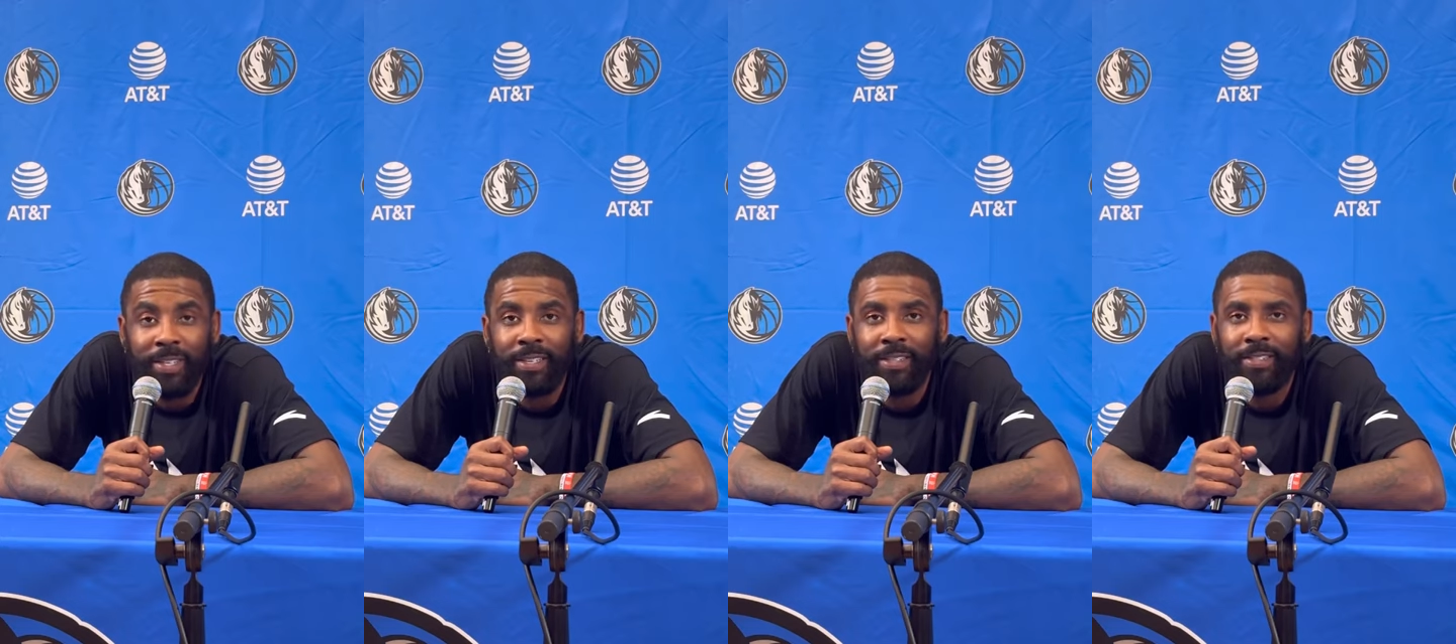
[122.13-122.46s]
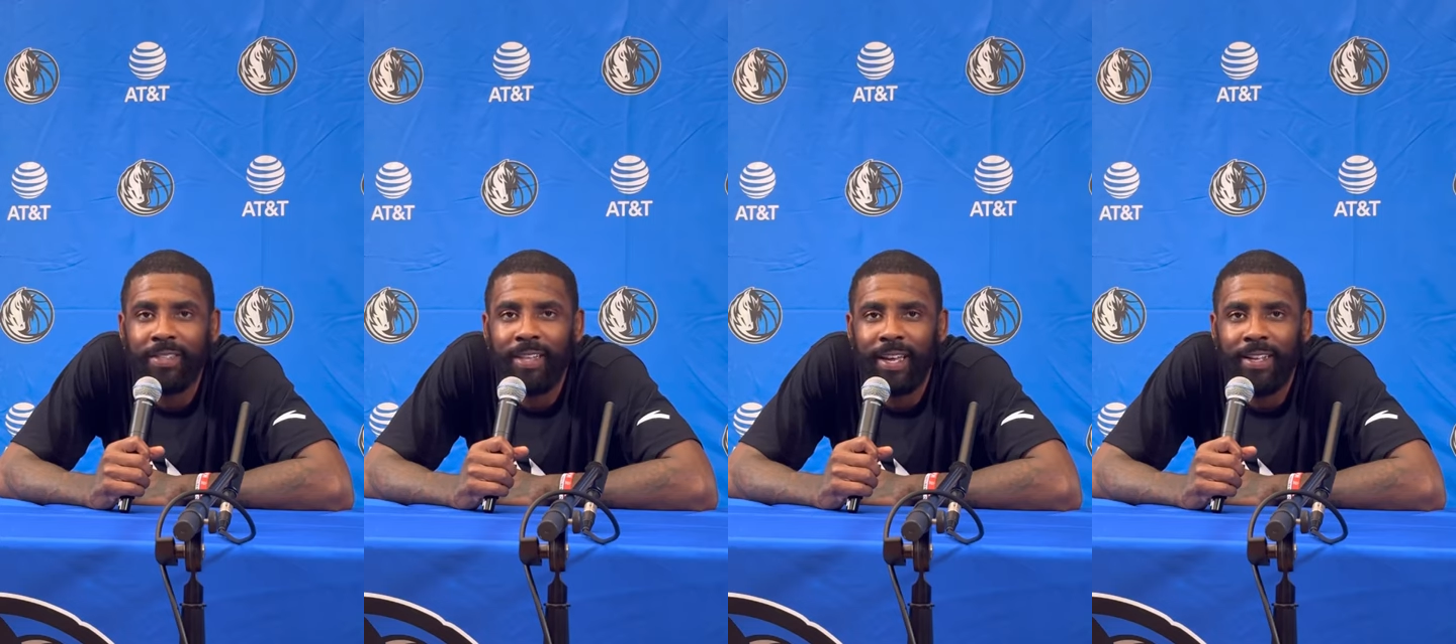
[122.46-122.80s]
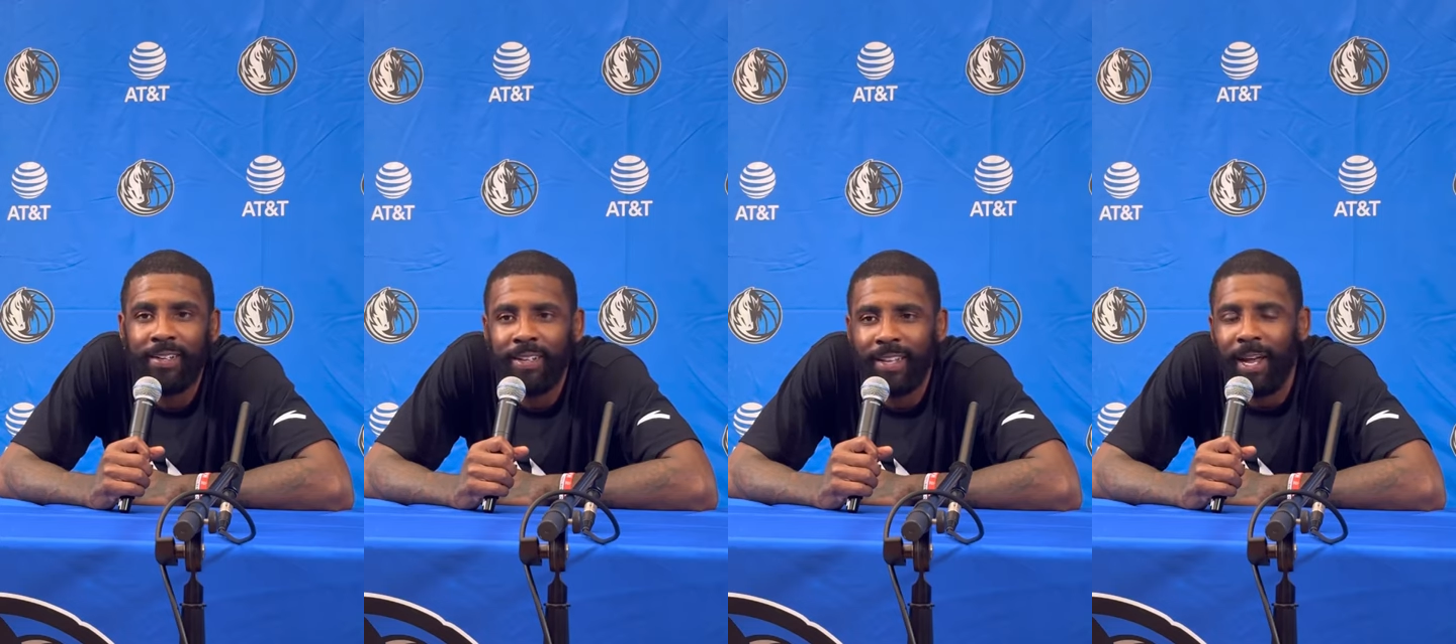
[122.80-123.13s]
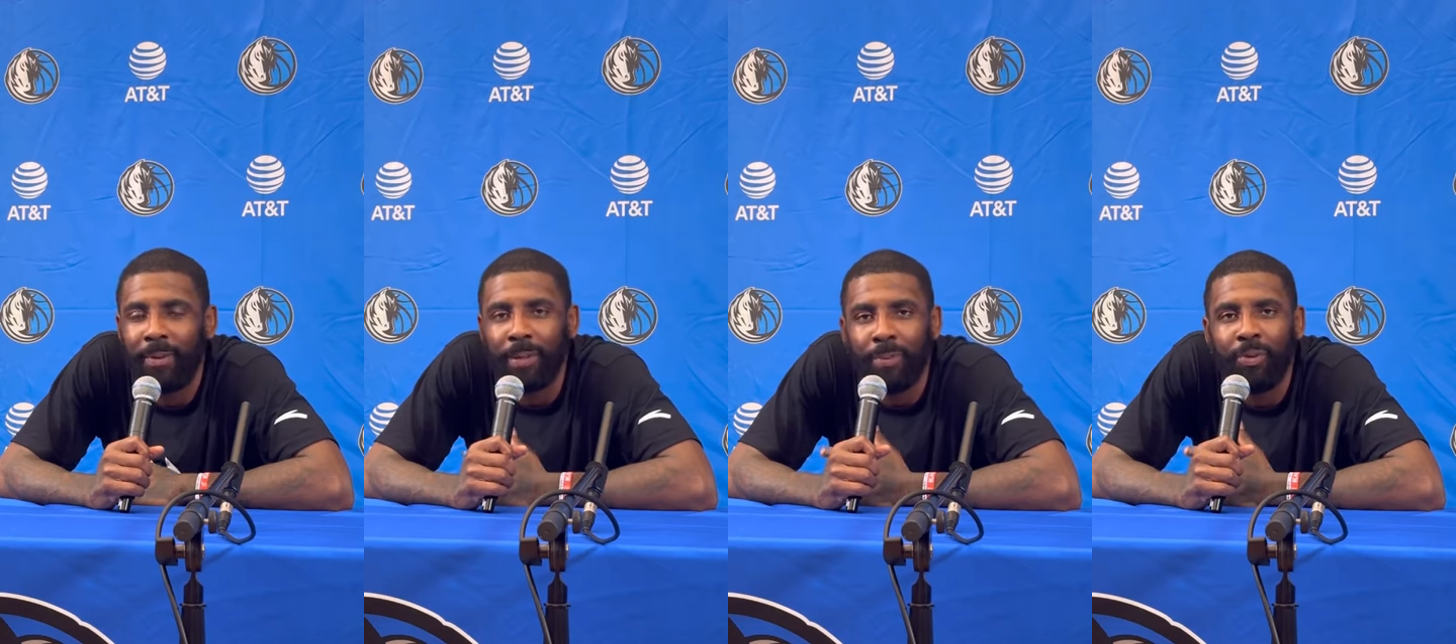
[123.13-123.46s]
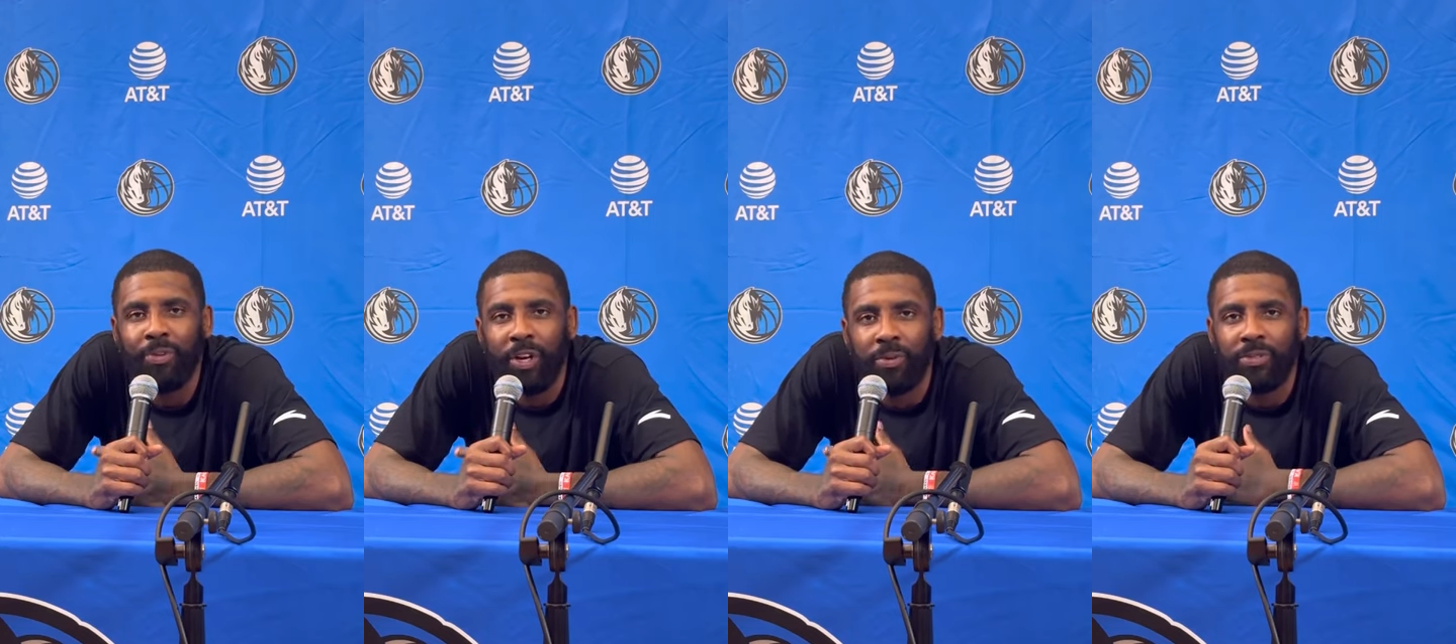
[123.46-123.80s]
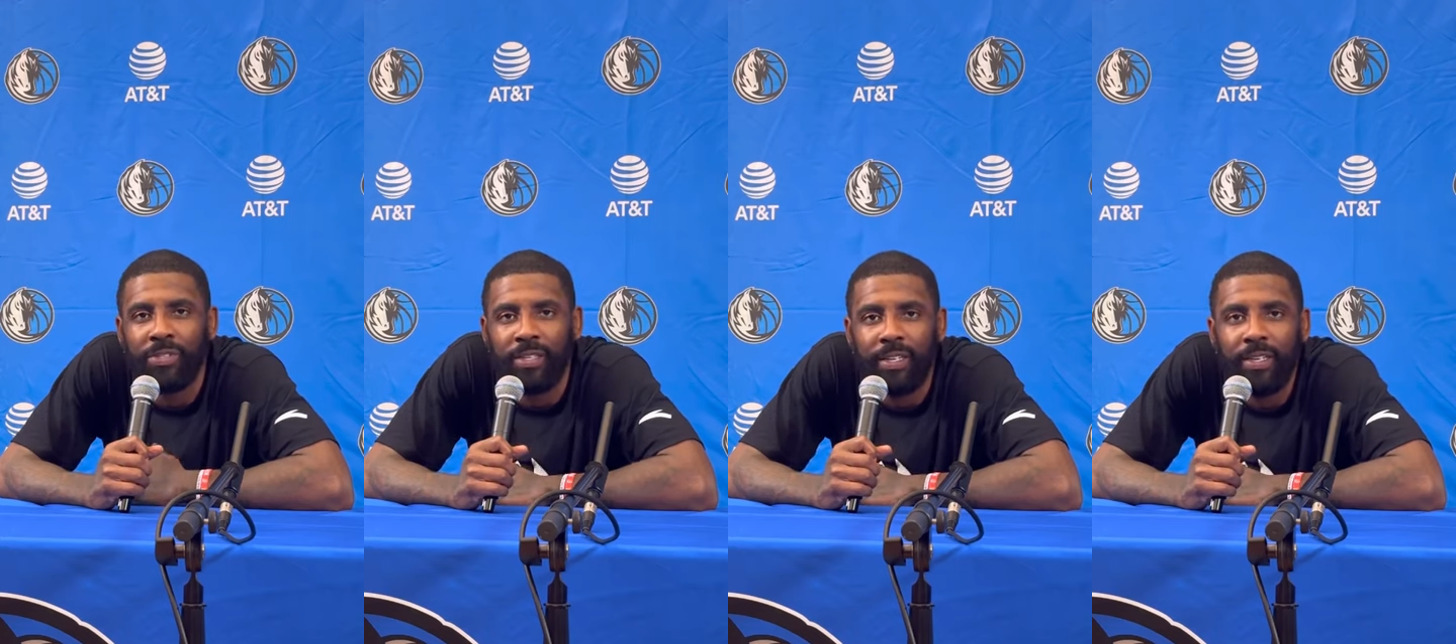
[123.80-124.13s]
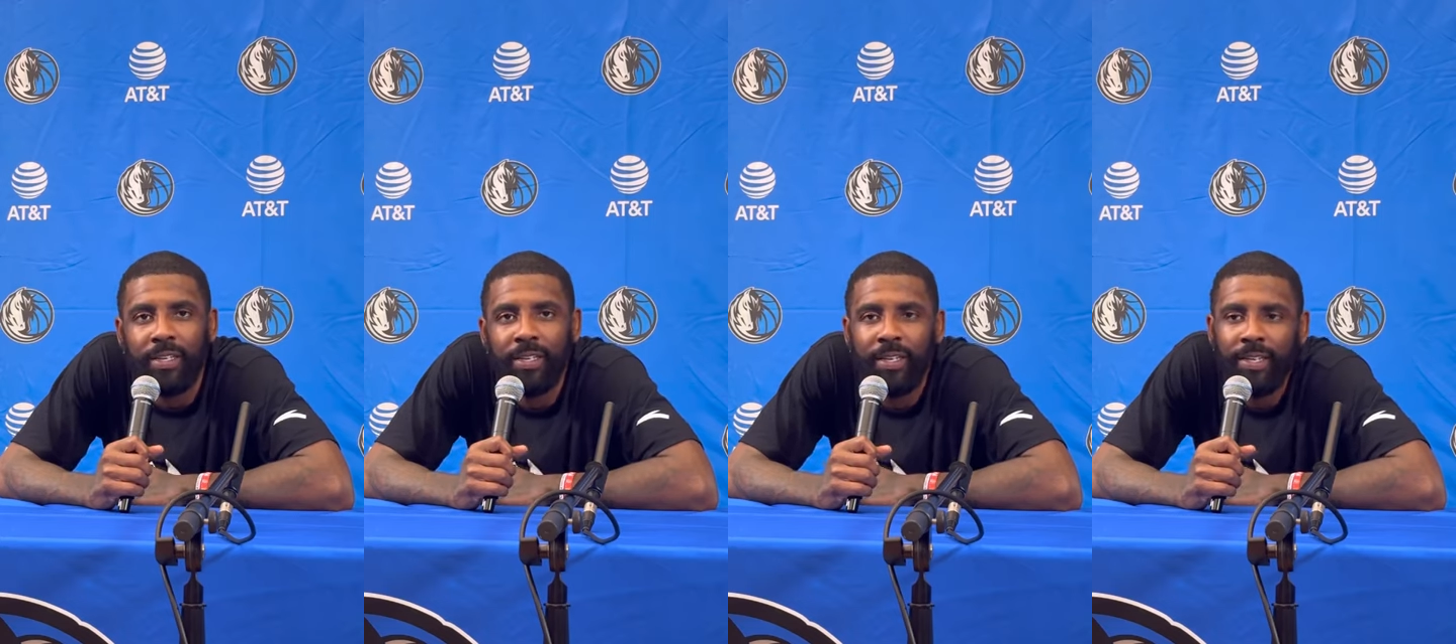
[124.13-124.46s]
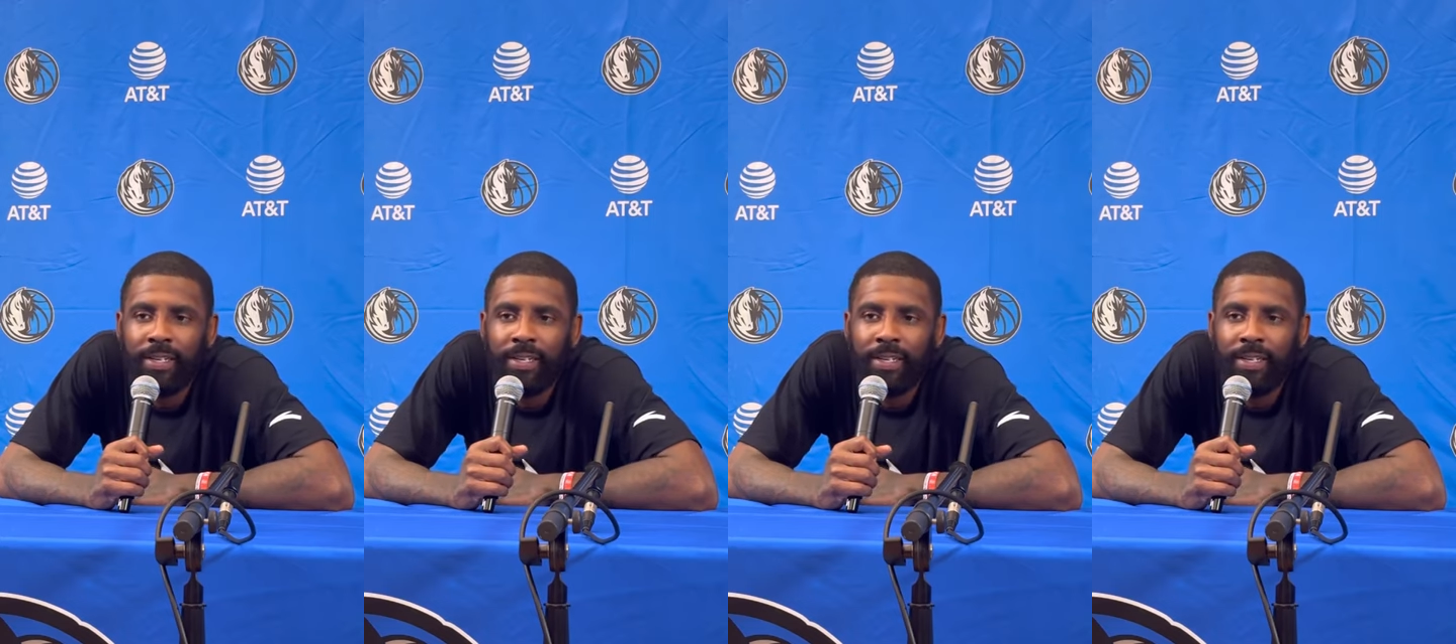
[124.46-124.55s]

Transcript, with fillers: things that a lot of people don't see,